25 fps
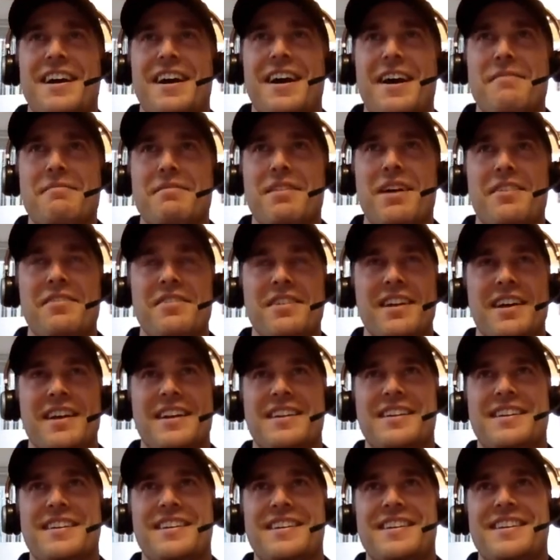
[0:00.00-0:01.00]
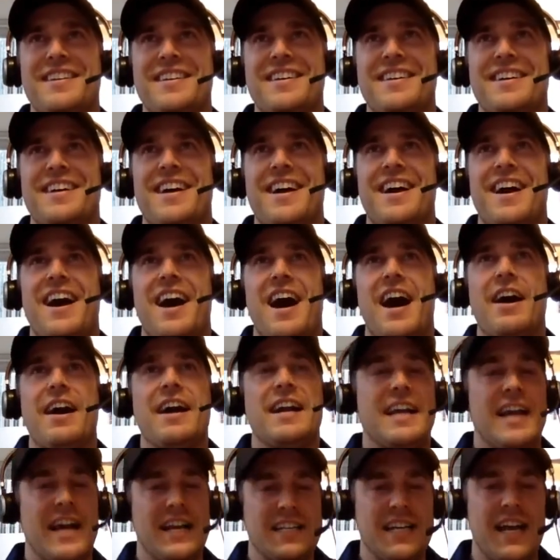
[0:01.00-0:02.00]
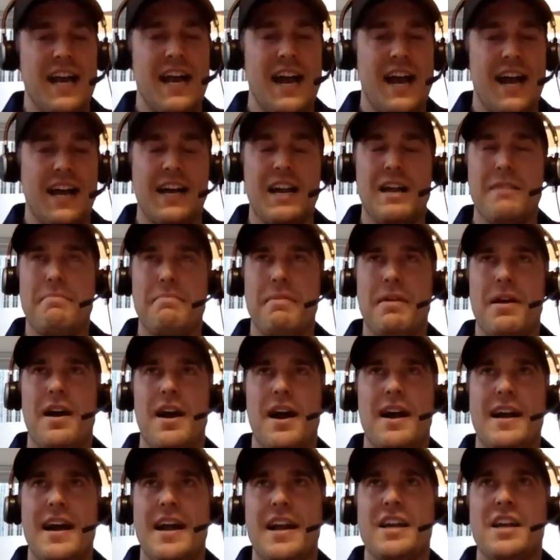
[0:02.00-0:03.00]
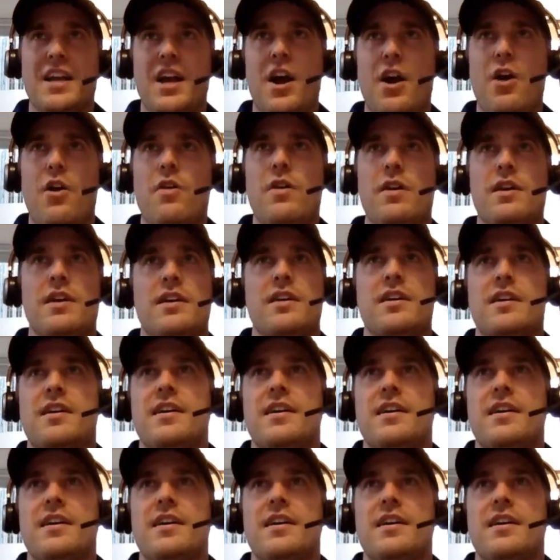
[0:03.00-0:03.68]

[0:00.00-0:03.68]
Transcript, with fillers: I'm loving it. All right, guys, I gotta I gotta go.